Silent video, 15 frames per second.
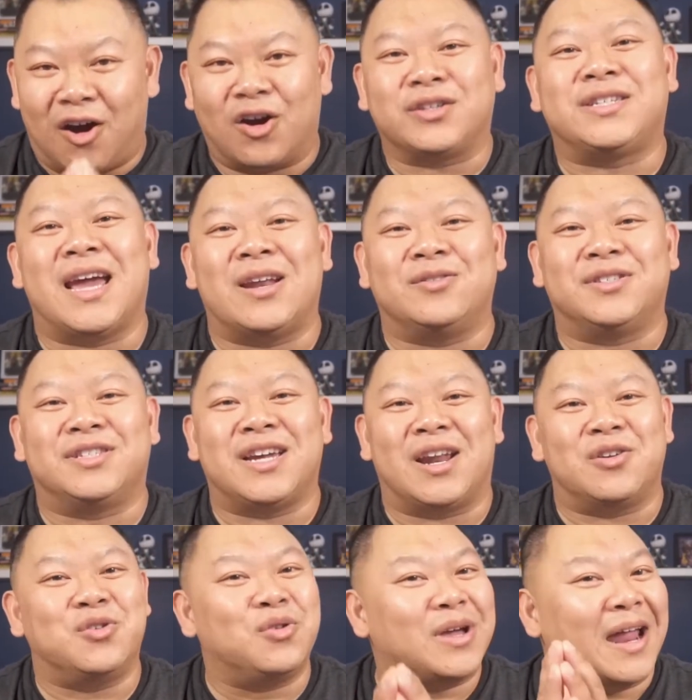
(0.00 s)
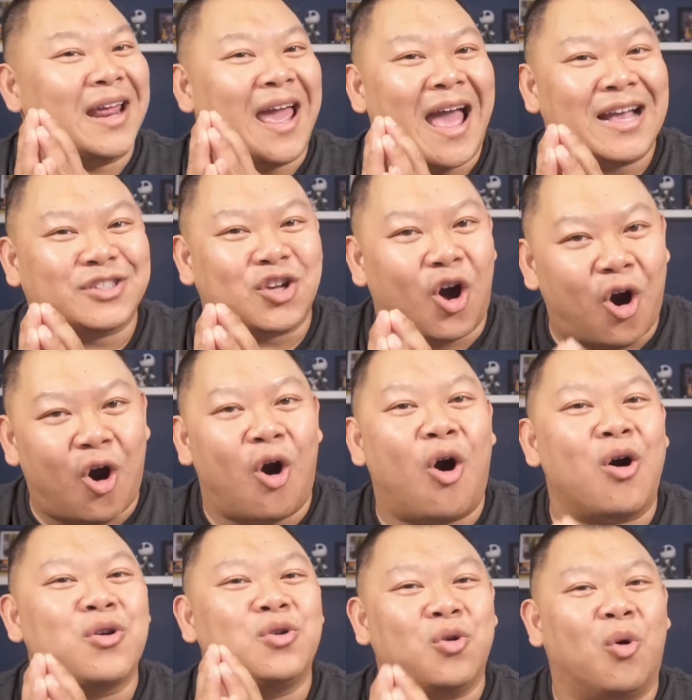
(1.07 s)
our channel is a channel you've got to ask
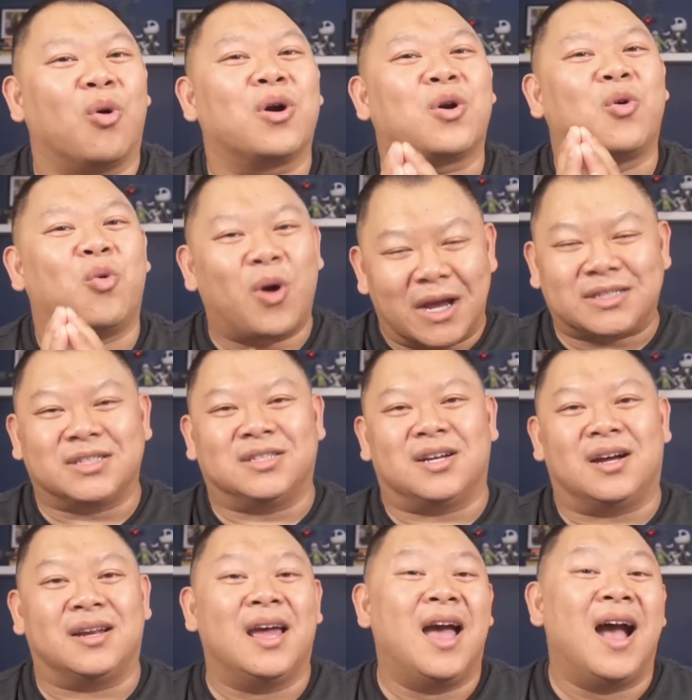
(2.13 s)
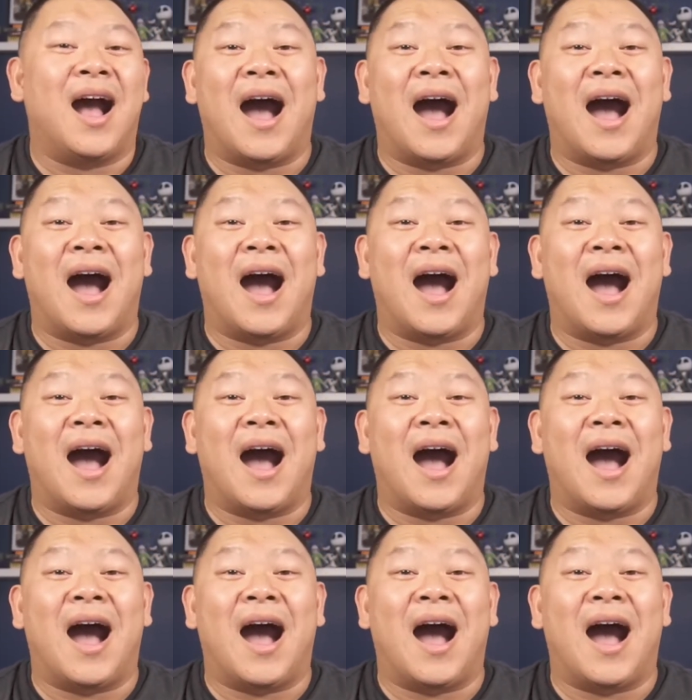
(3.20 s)
all your questions on.